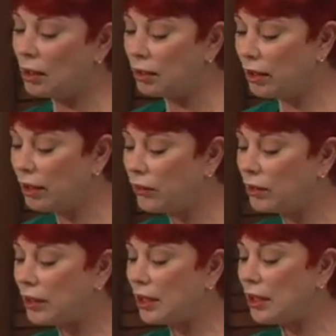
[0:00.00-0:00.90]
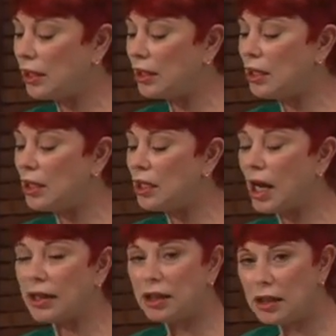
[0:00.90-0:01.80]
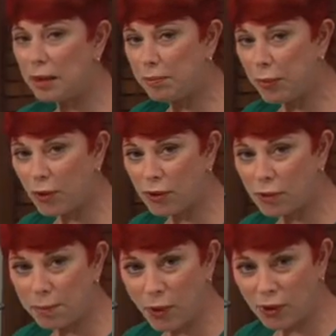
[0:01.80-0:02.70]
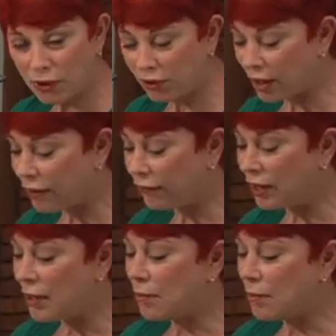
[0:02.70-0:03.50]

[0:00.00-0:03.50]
literally not the deep pore stuff,